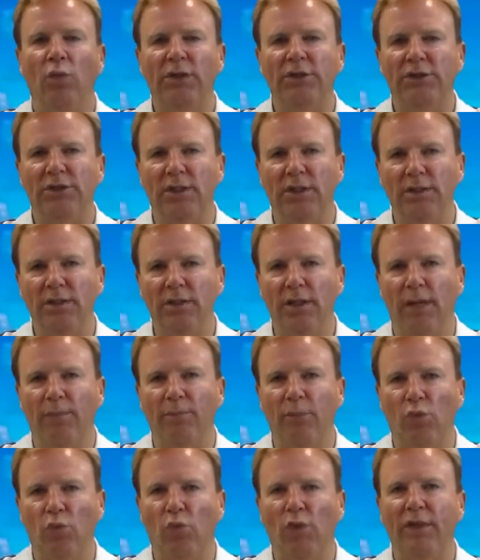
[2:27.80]
What's the
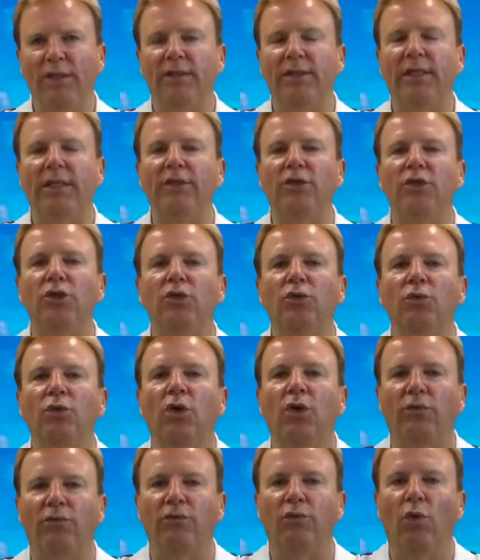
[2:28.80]
number one thing do you
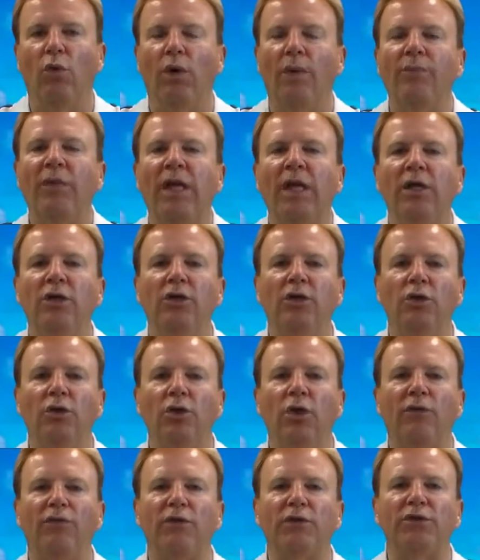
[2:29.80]
look for? Do you
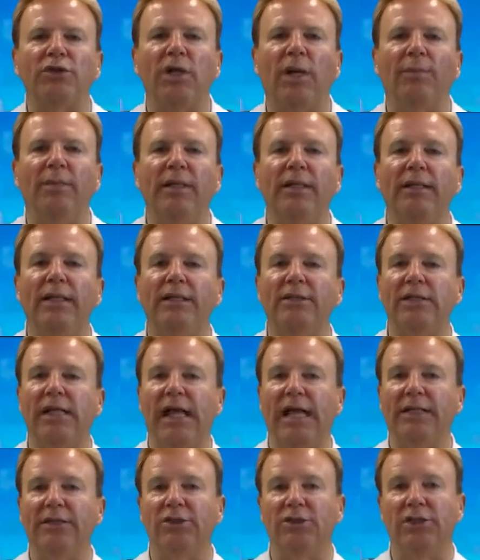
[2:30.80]
look for somebody that's
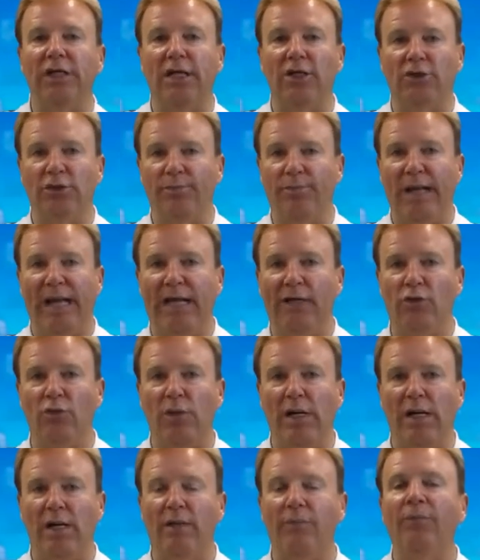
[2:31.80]
had sales
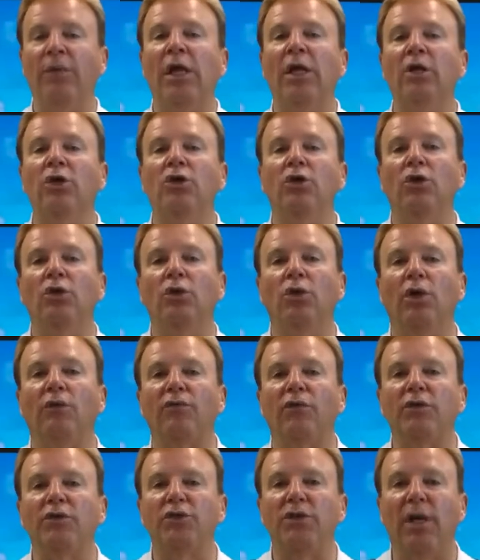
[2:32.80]
background? Do you
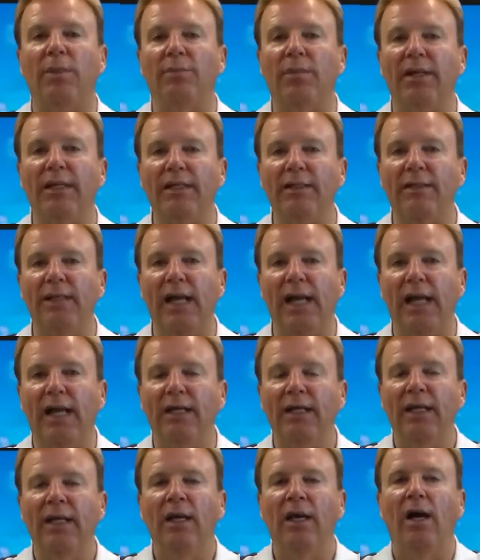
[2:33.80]
look for somebody
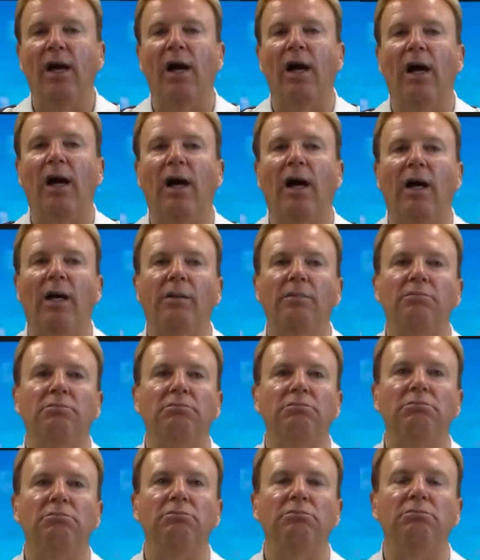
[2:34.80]
that
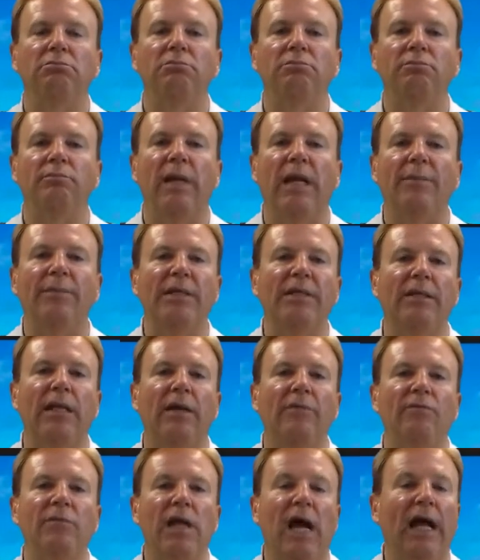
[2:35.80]
maybe
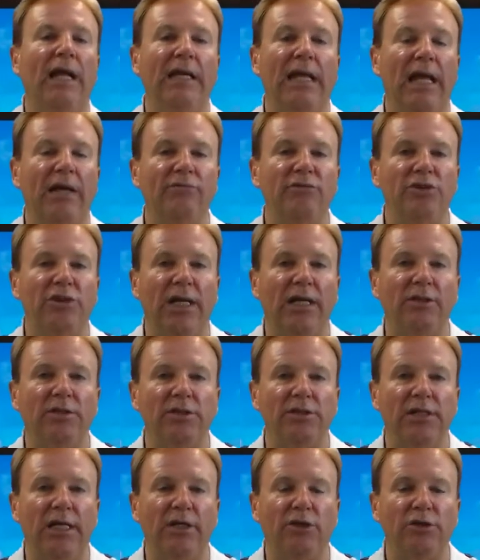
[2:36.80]
they've not have
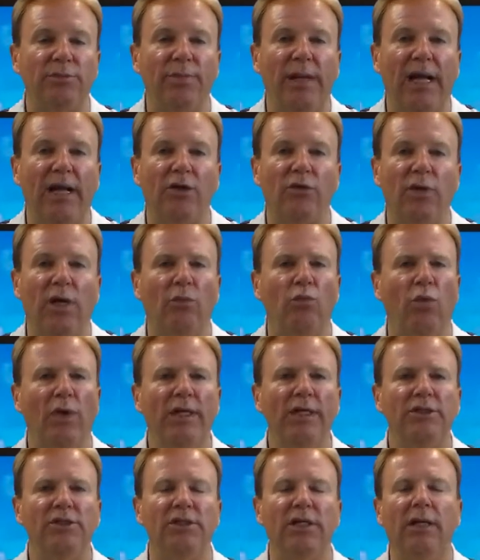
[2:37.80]
sales background?
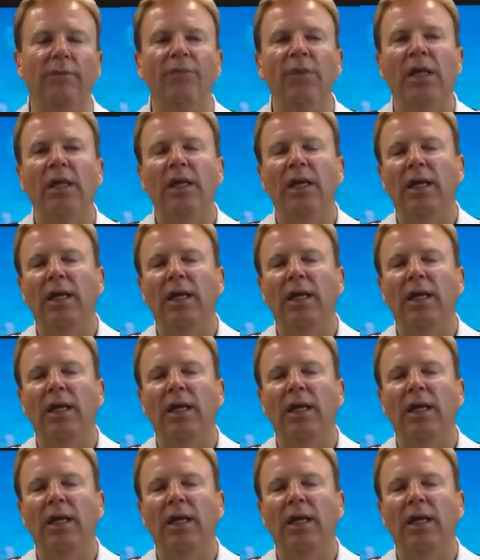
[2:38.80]
What is it?